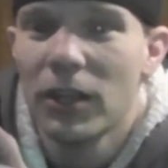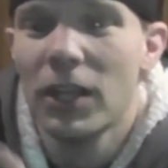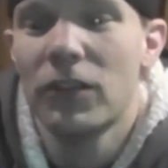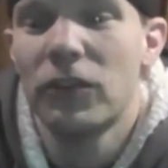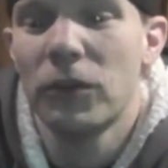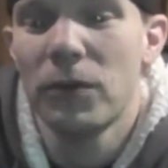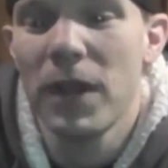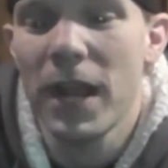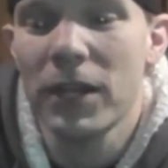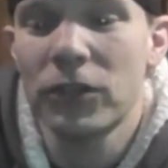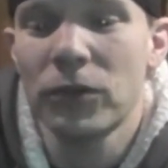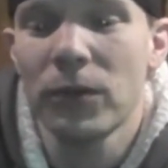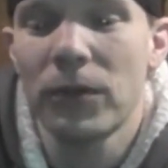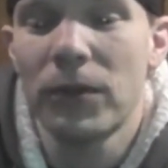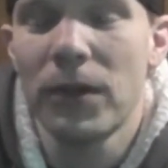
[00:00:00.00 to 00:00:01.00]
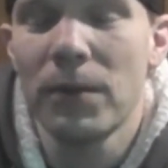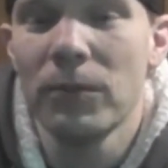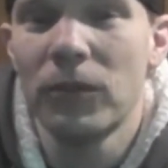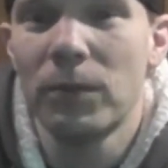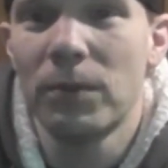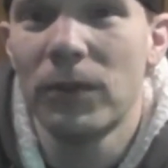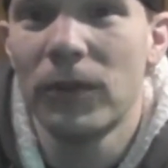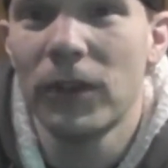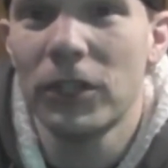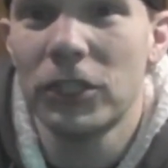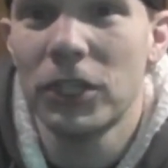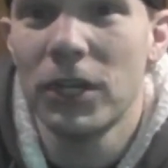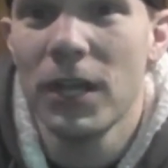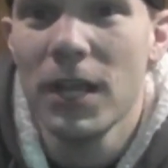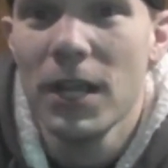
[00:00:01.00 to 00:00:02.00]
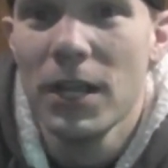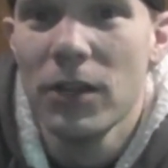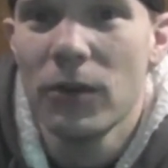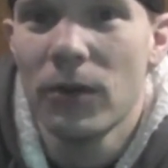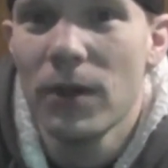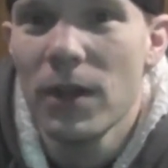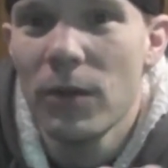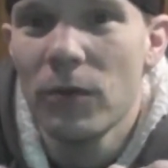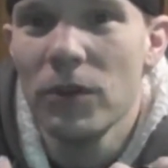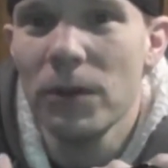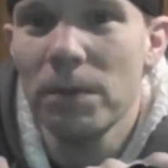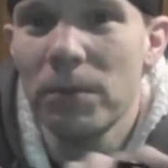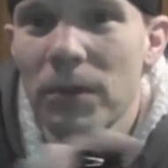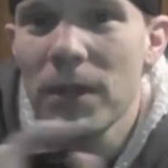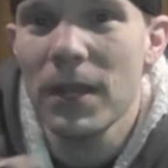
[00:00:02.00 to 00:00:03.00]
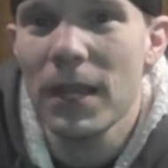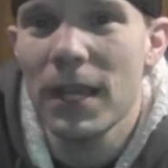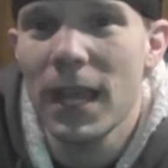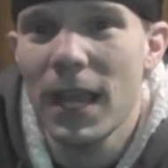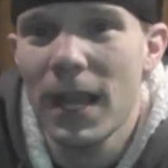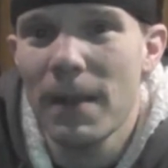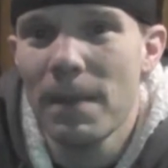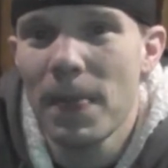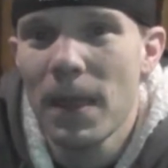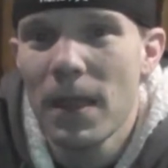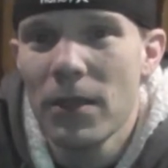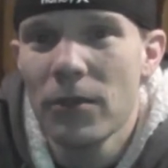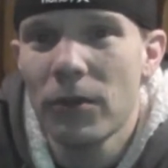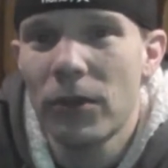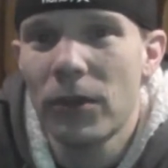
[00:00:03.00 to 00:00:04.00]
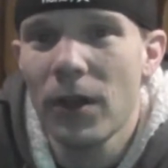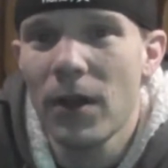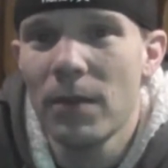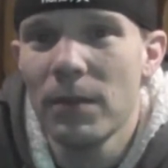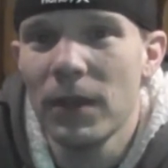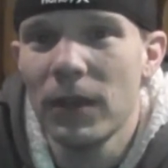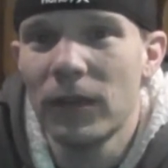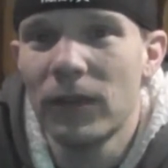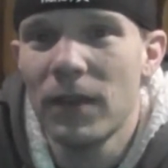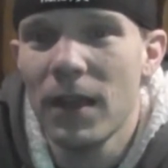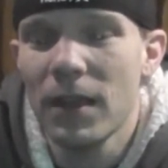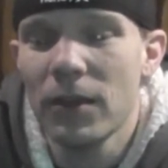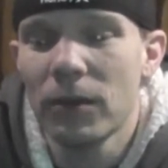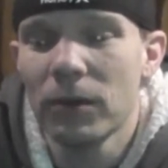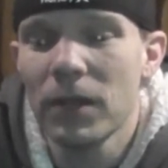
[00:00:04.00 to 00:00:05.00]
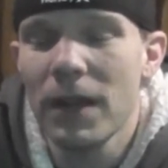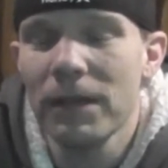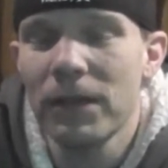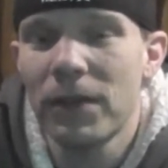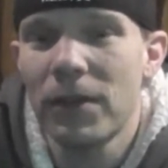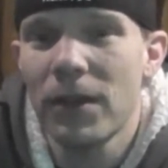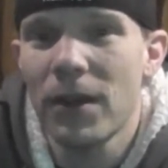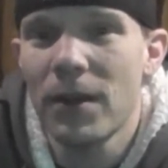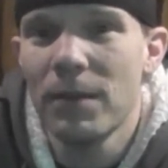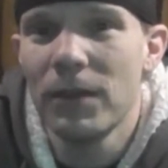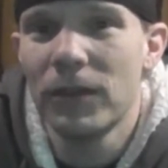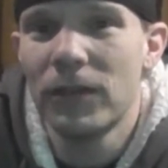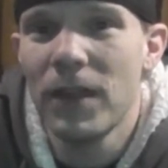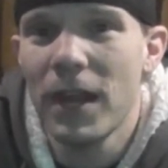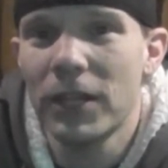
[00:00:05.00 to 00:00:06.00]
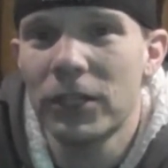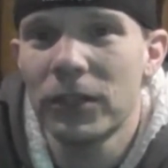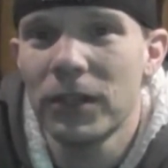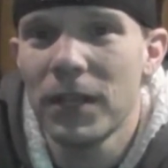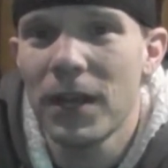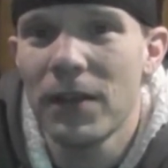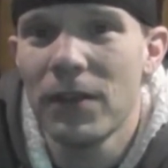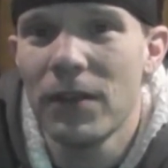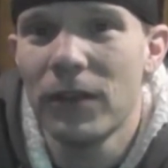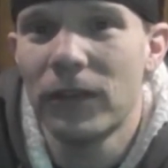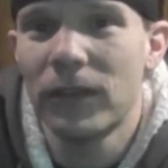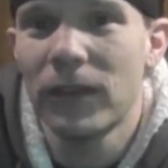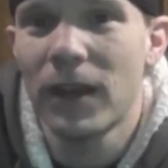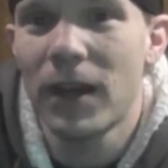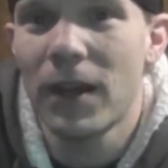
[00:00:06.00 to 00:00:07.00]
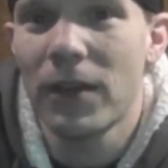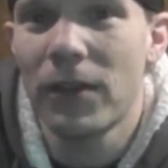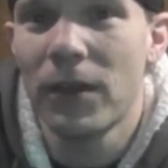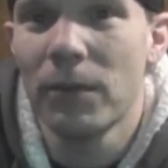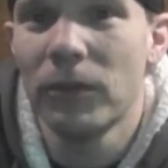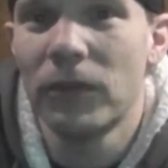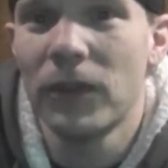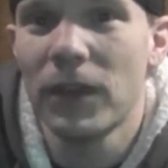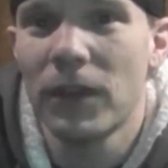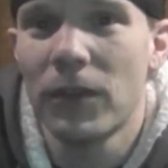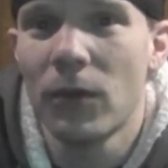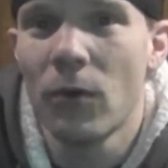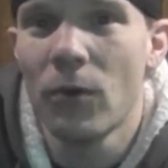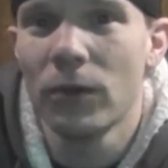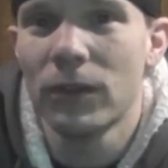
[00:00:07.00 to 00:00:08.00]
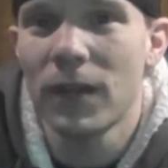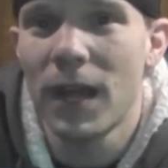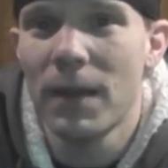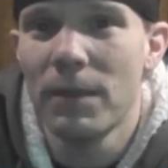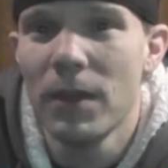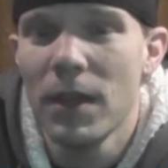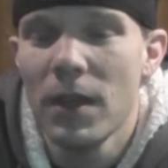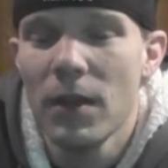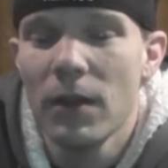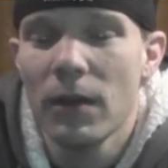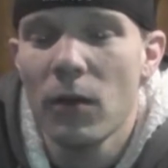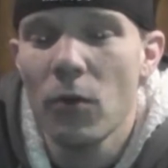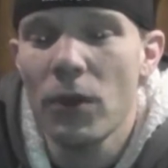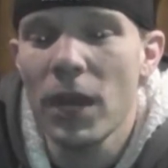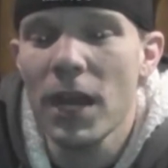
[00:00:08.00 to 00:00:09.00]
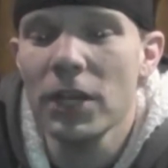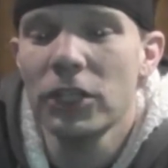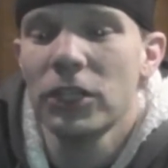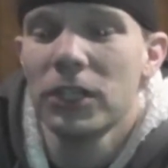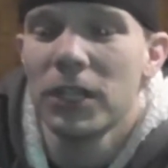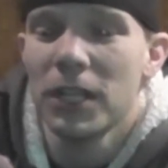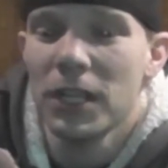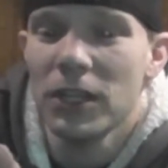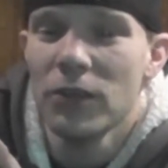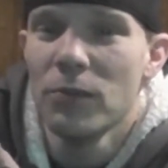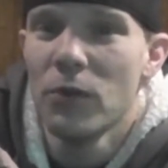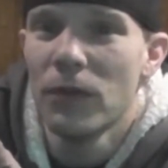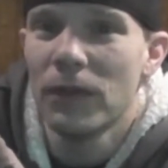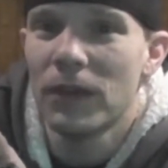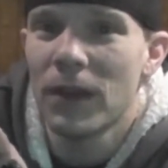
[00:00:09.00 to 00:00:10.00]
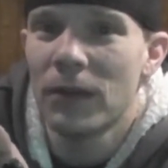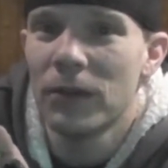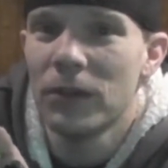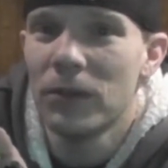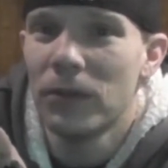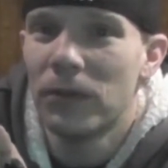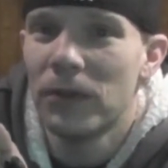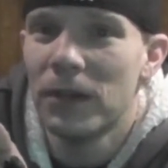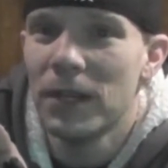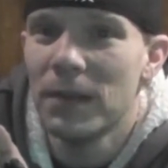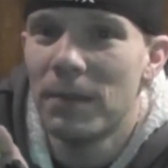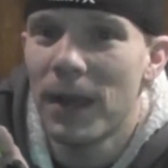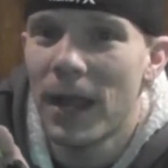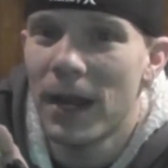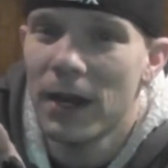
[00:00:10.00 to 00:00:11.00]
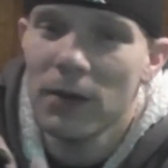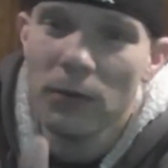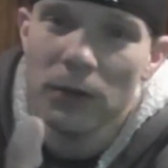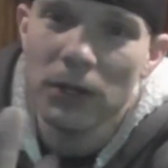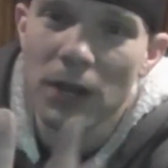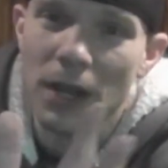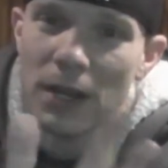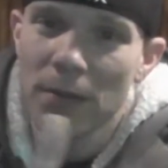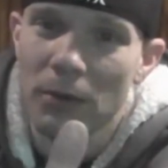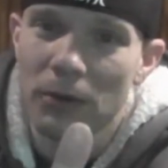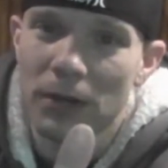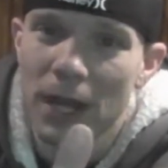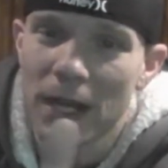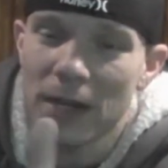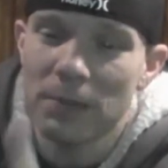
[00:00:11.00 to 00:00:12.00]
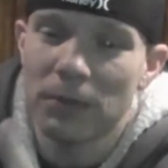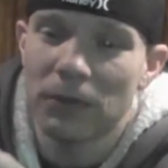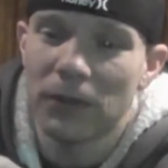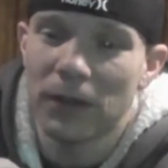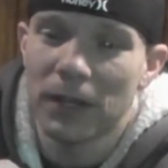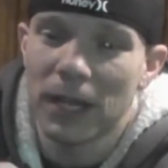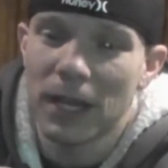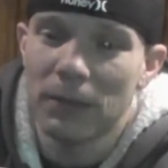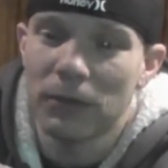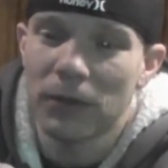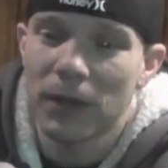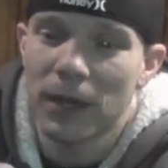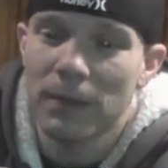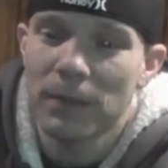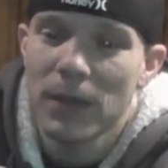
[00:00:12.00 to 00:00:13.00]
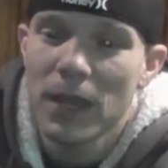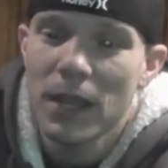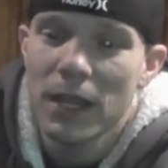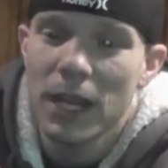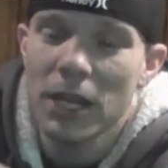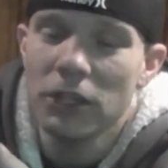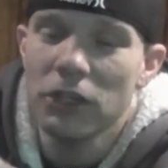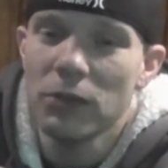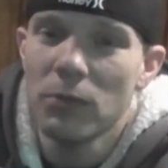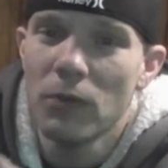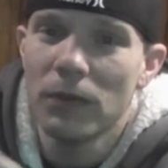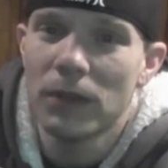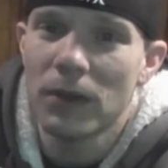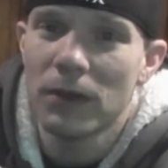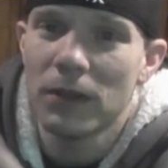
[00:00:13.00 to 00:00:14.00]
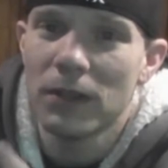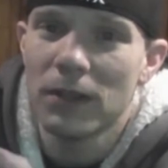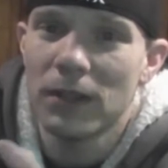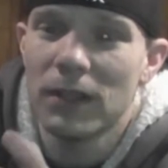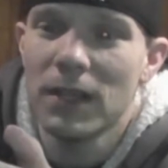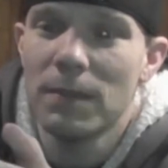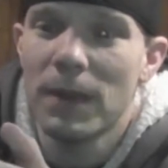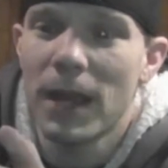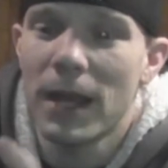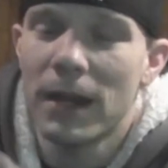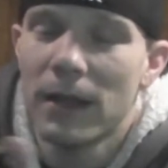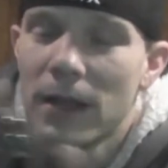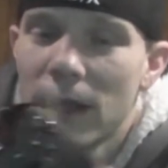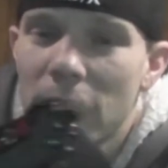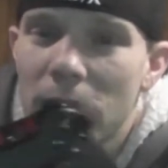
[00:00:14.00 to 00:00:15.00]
it's your natural thumb's position. You know, when you're playing a game, your left thumb is naturally on this thumbstick the whole time. Occasionally, you move it down to use the D-pad. And we're talking about 90% of games, okay? Occasionally, you move it down to the D-pad.